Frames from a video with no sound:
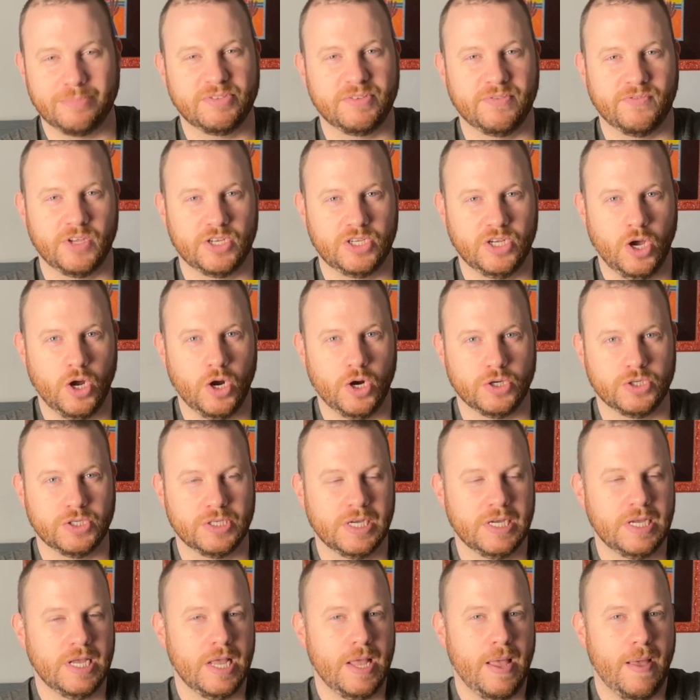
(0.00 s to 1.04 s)
of guitars.
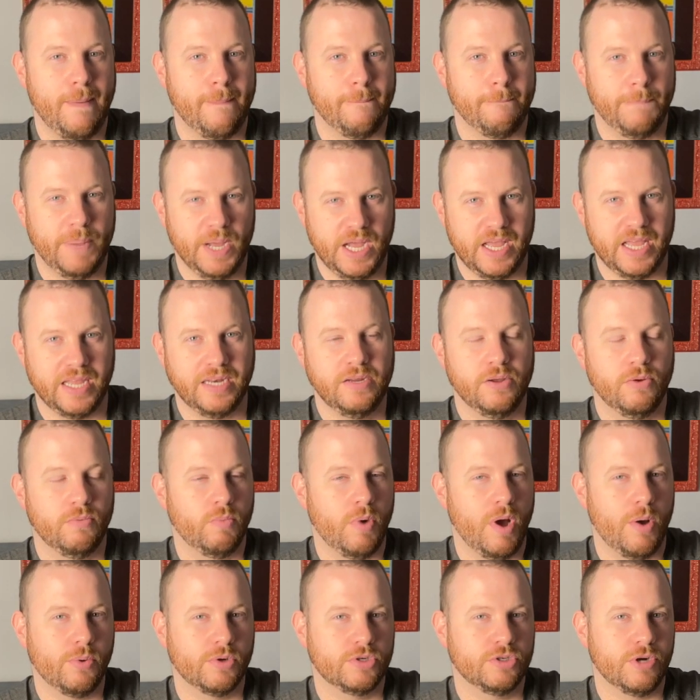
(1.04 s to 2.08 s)
But
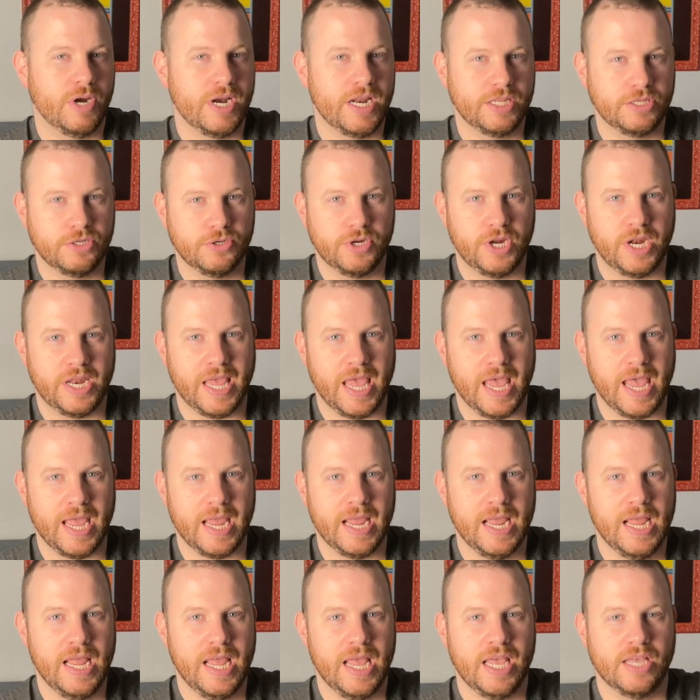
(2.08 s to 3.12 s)
what we're trying to do today